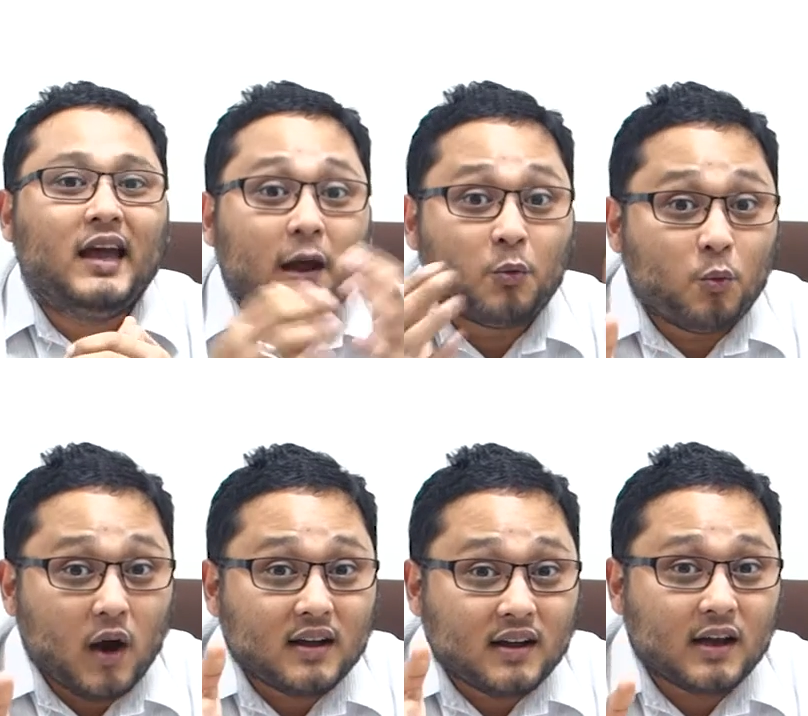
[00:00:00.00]
And
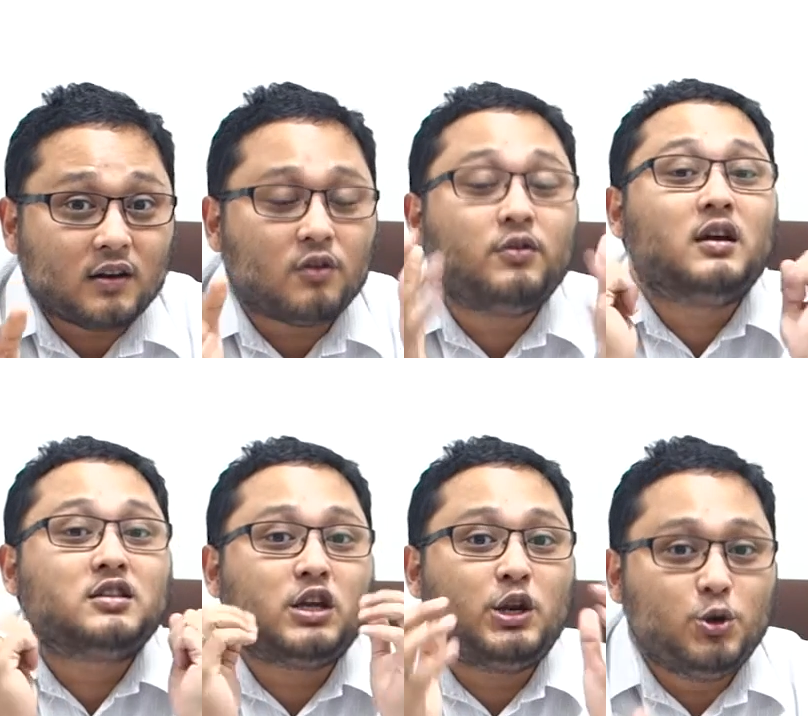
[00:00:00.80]
what kind of
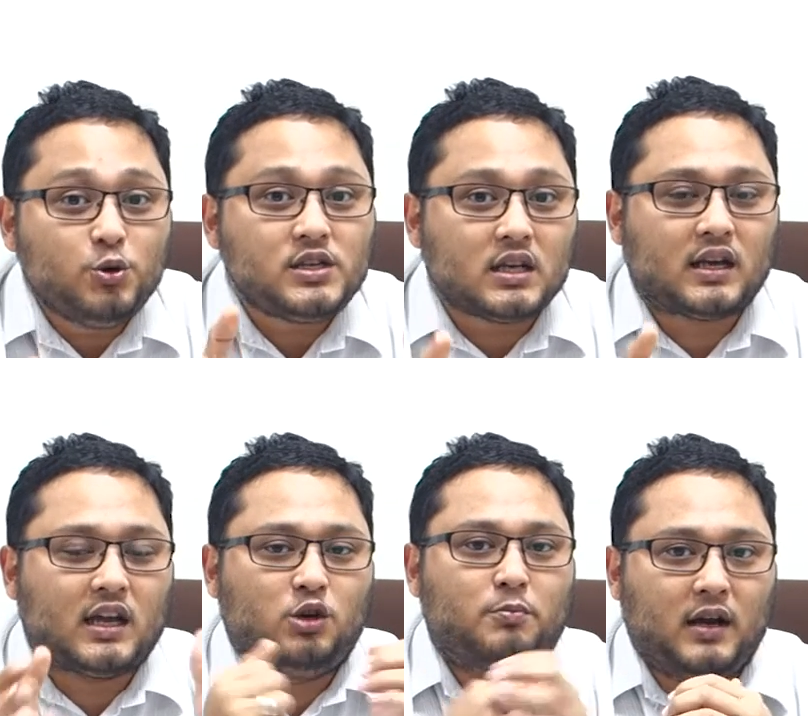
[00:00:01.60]
solution
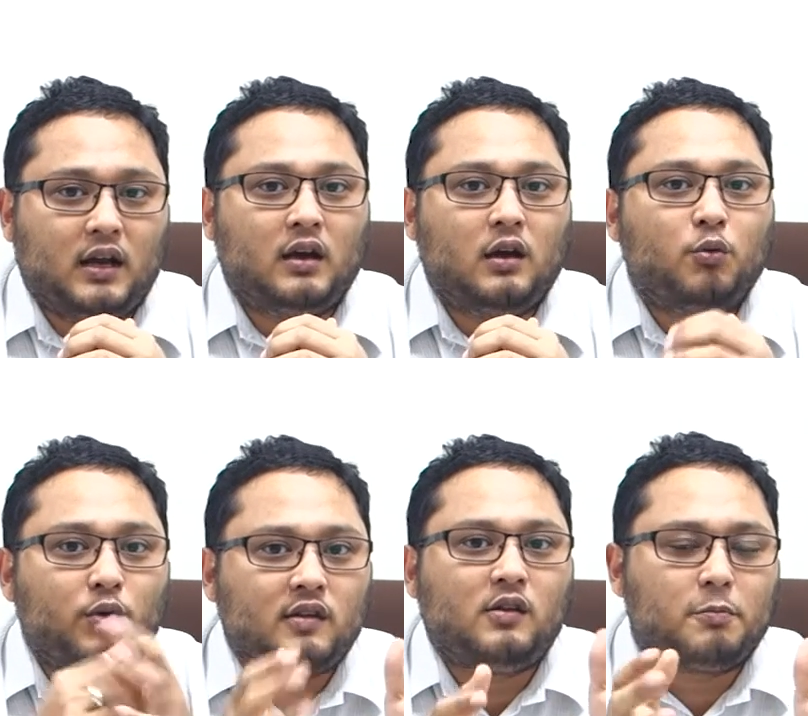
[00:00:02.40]
can you bring
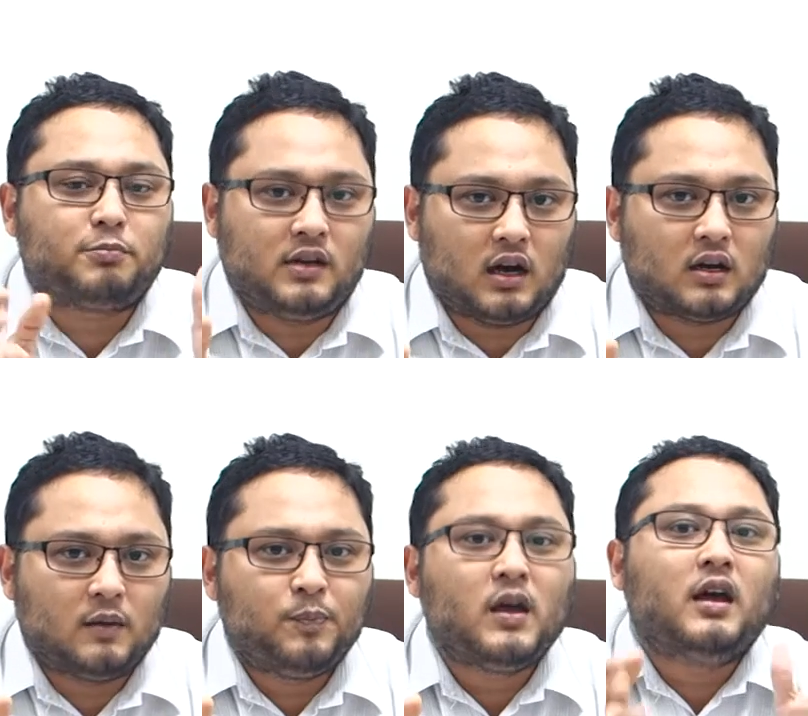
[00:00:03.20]
with your product?
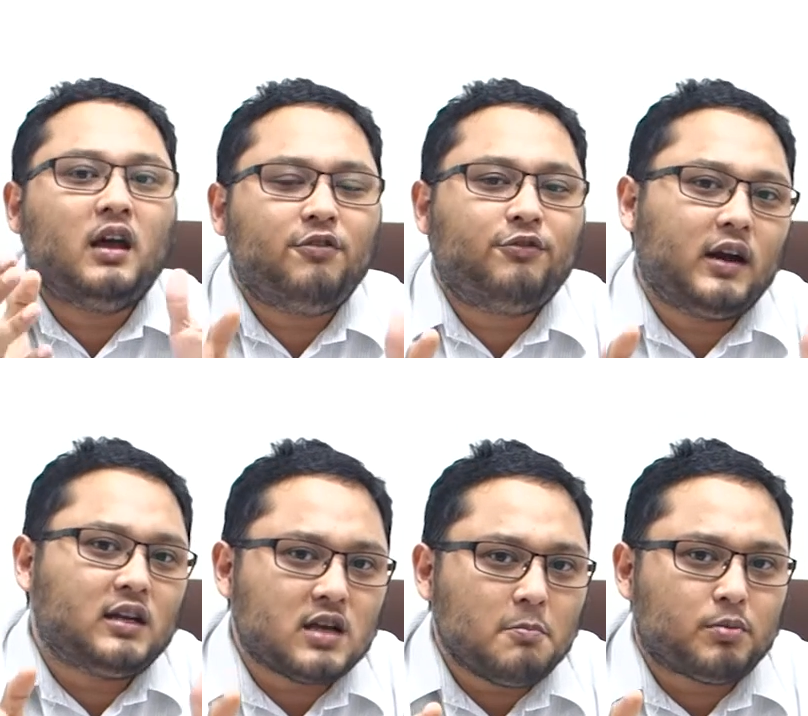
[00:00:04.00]
If, for
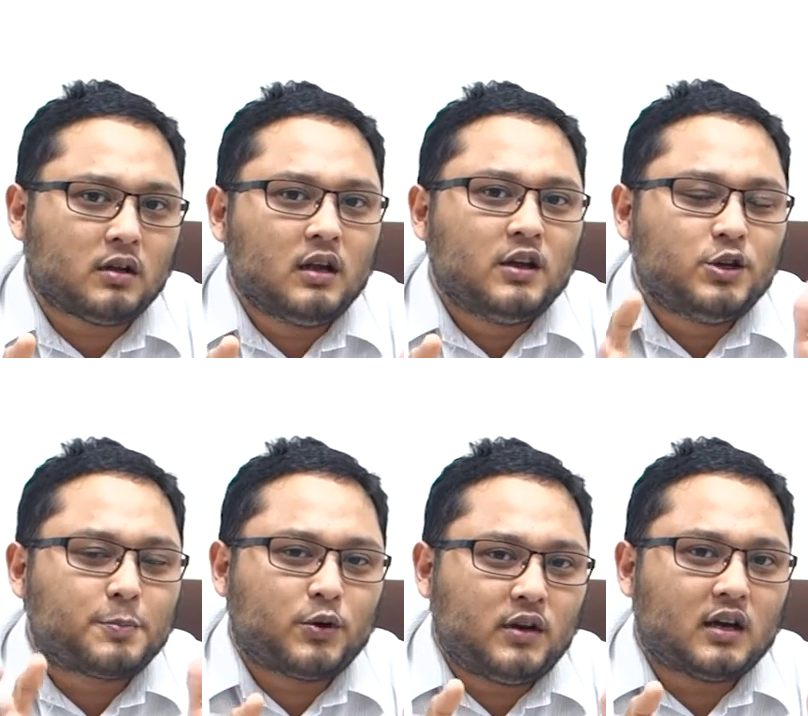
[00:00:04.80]
example, your
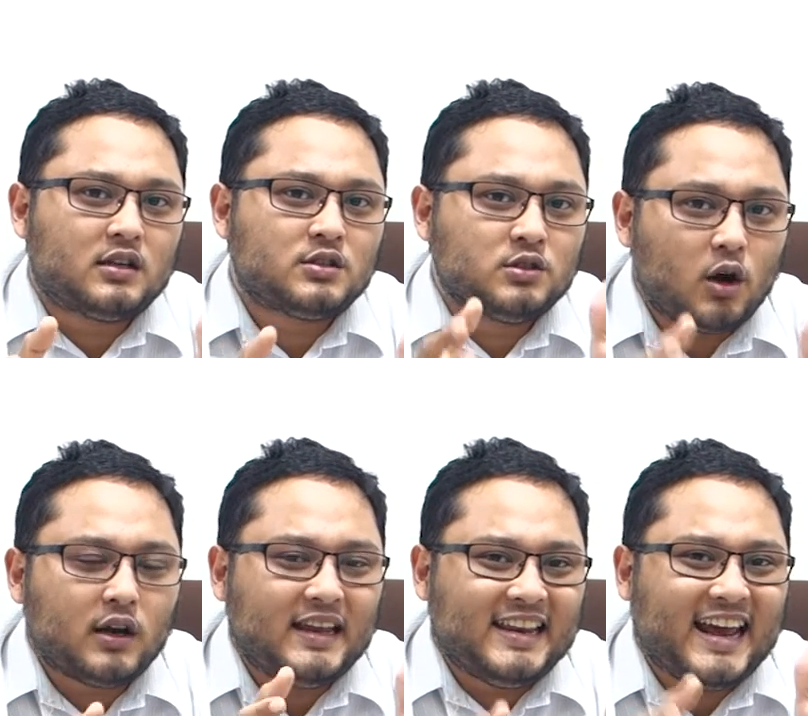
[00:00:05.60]
product is
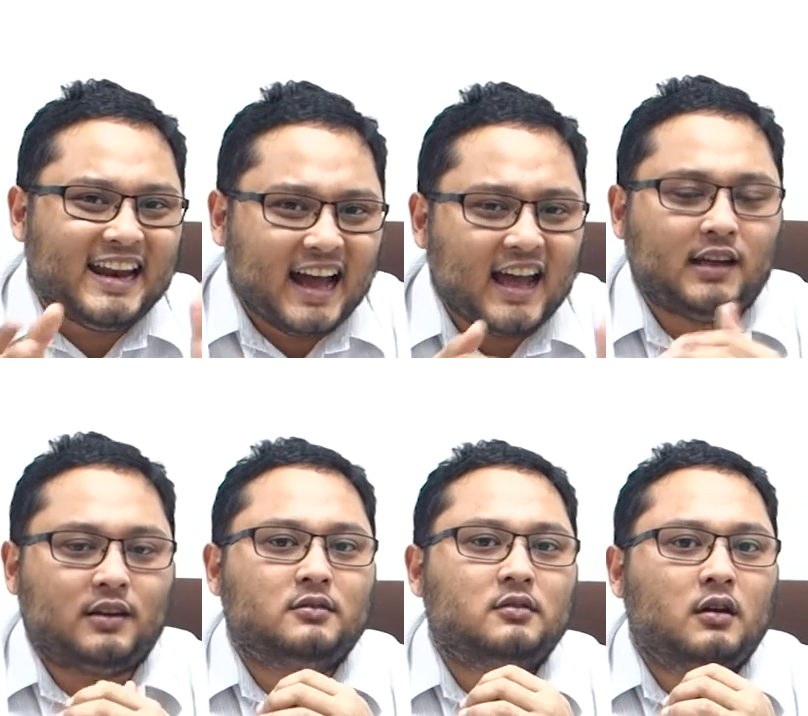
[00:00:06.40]
not in that line,
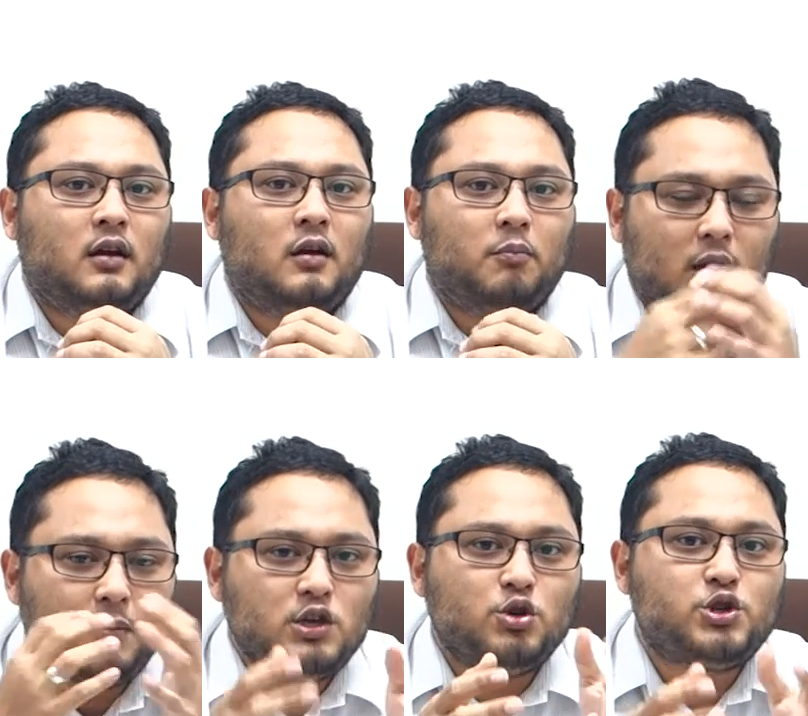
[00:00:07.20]

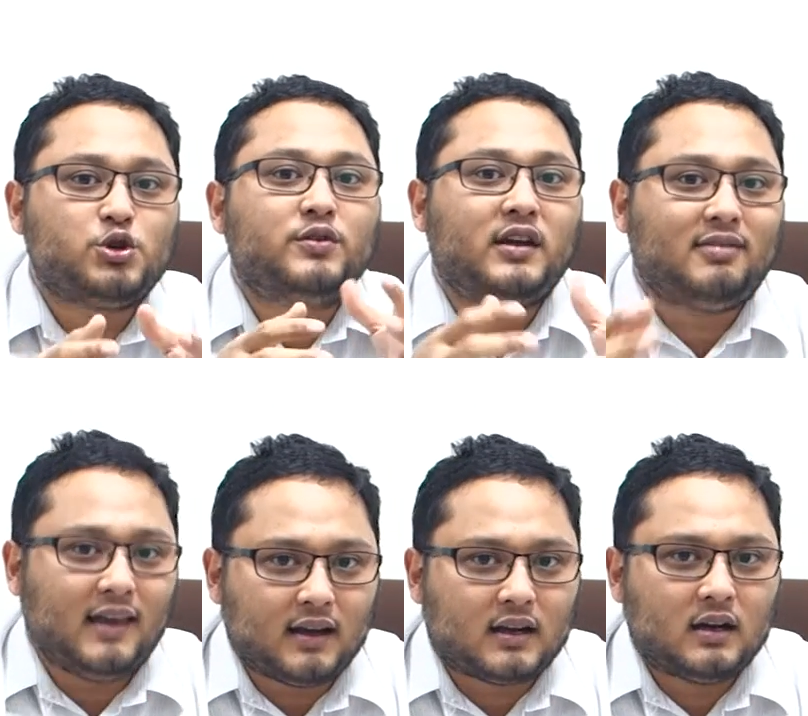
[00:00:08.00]
maybe you should rethink